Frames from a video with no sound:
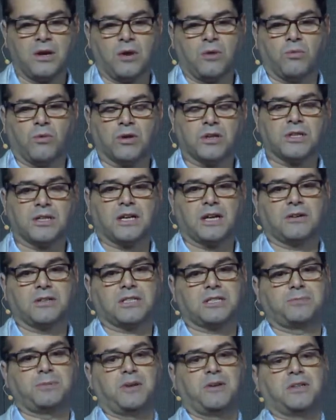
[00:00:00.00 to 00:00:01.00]
one of their
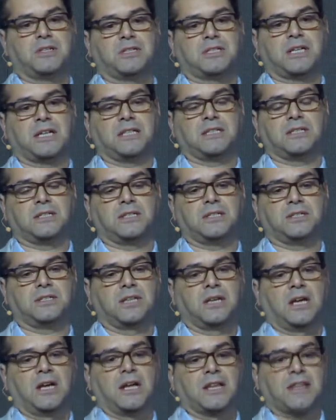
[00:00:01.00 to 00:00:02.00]
experience centers
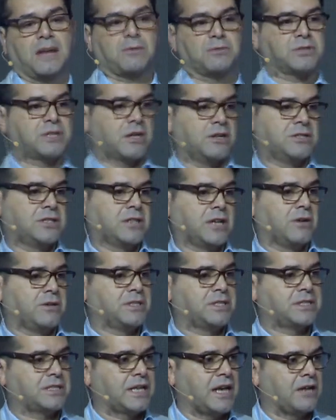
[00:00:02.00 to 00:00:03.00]
that was going to go
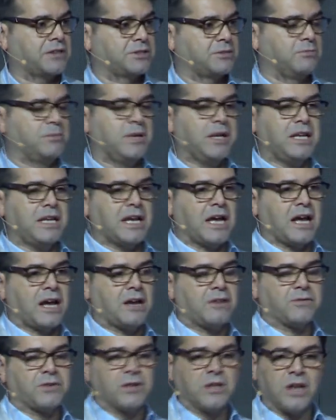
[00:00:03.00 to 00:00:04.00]
into town. So Mealy
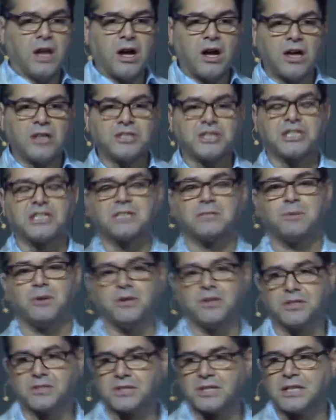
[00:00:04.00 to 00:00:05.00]
have large
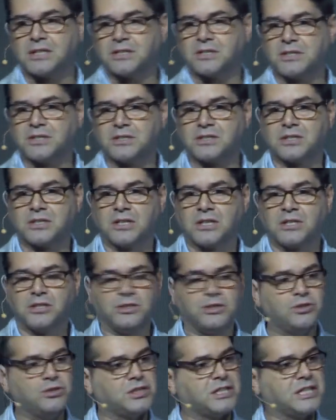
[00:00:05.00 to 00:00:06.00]
experience centers,
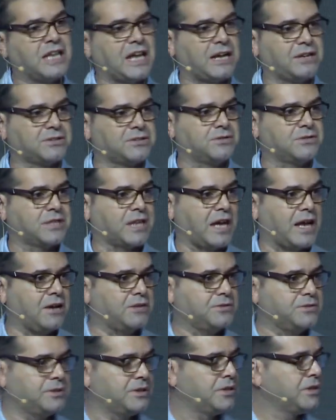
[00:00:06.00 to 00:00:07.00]
usually out of
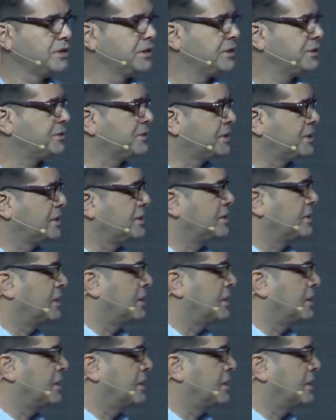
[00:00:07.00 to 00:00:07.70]
town. This is in